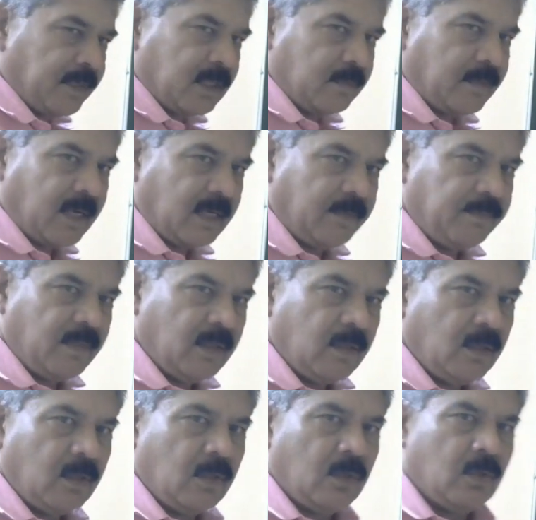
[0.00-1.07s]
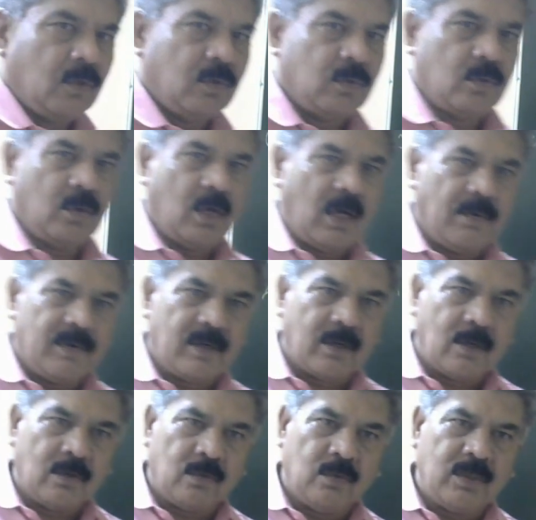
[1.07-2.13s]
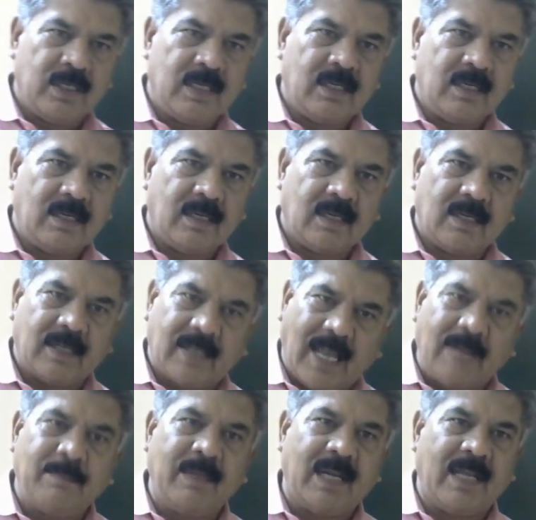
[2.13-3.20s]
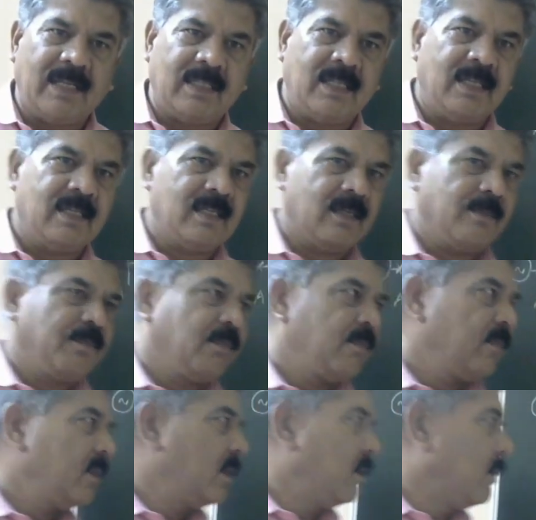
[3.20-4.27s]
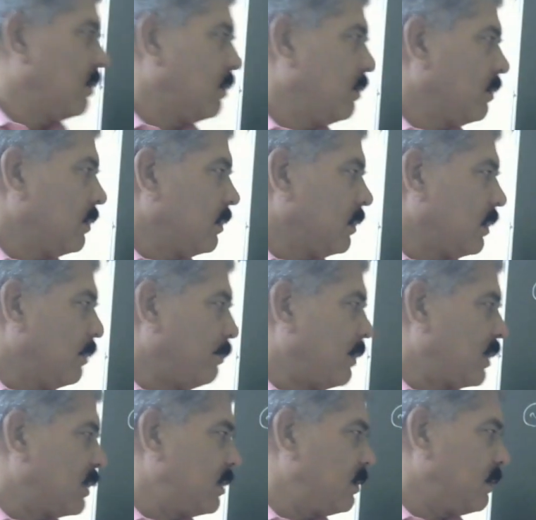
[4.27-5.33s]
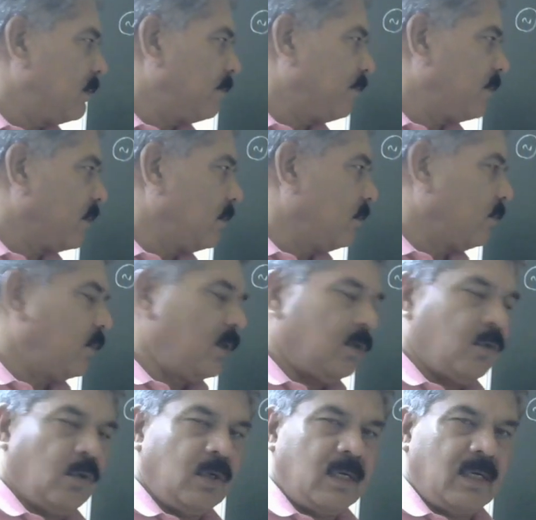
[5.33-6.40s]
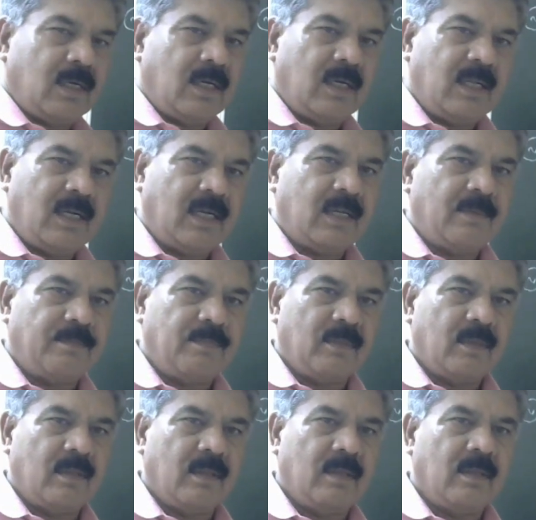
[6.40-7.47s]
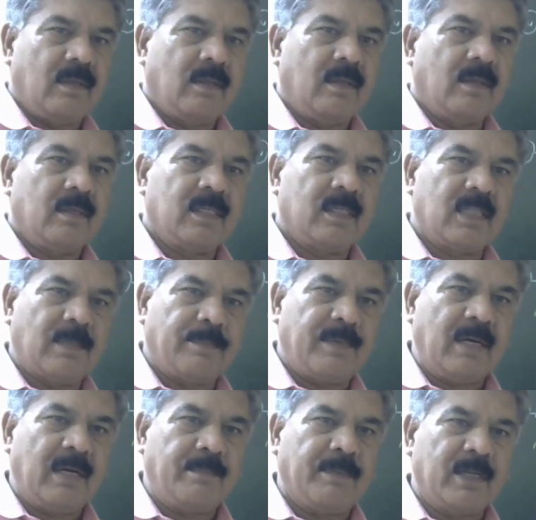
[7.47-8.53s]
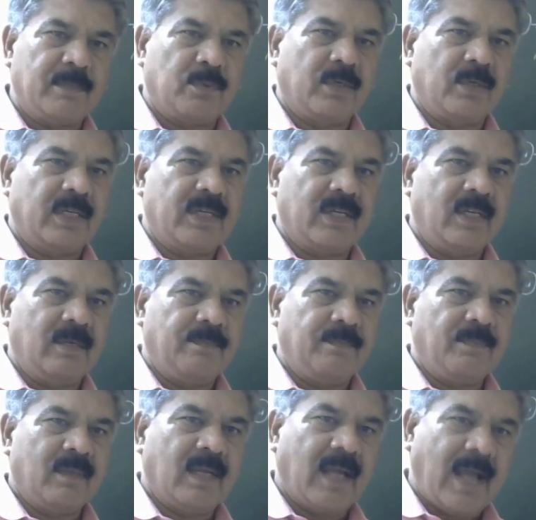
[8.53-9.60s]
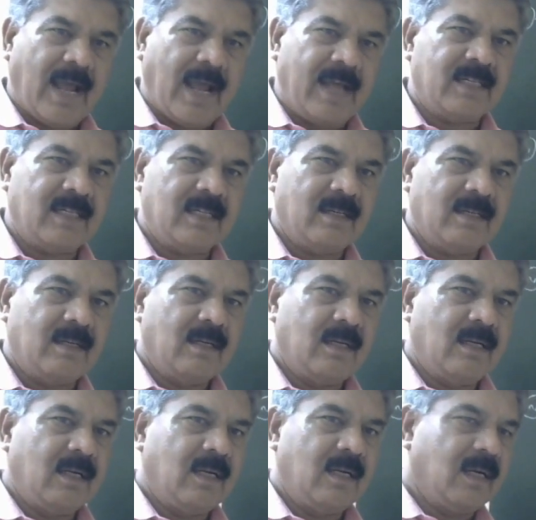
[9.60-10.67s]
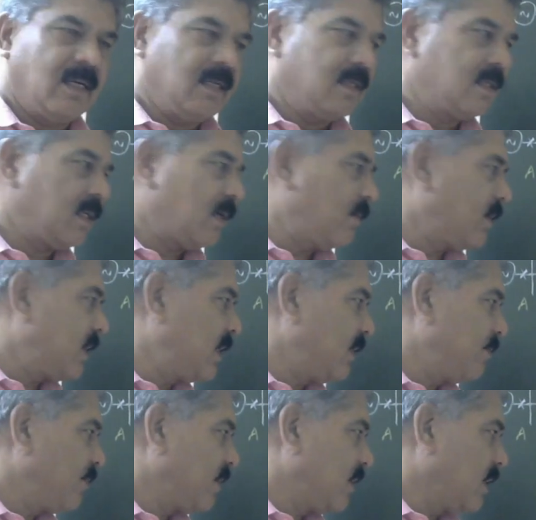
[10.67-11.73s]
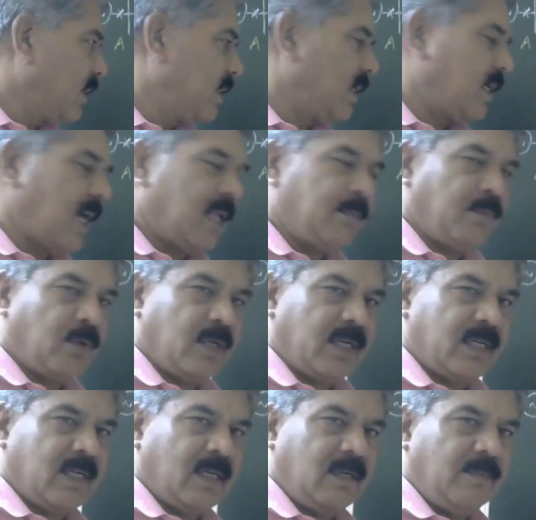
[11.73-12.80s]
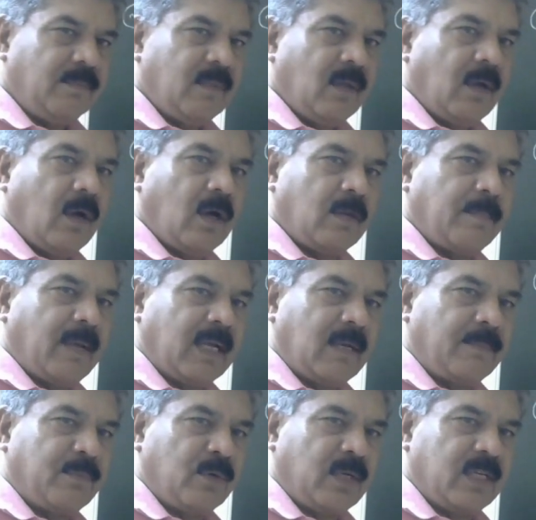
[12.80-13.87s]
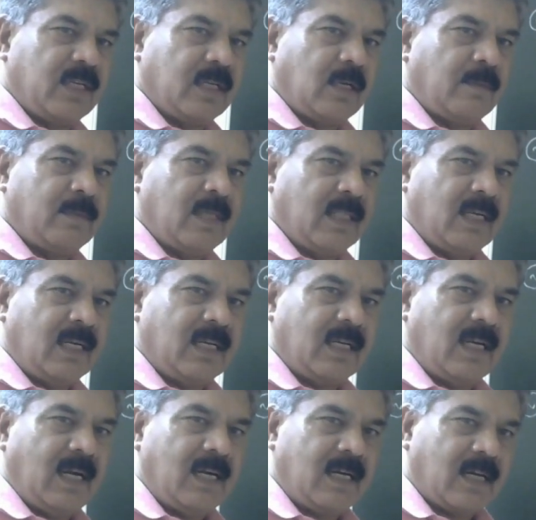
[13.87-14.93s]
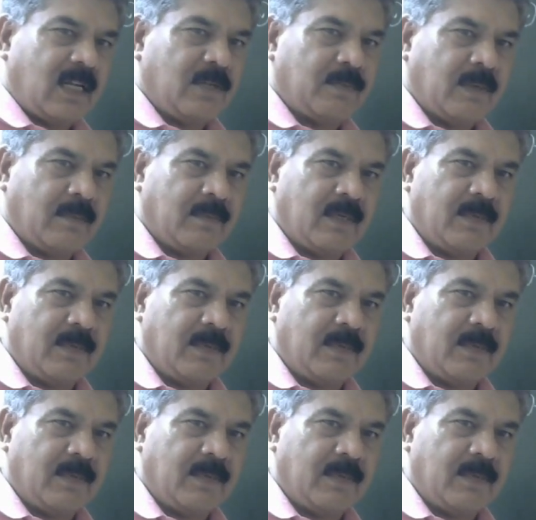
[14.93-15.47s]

bar. So our conclusion can be like this: the bus, we don't need separate bus protection as it is covered in the line protection or backup protection of generator and transformer.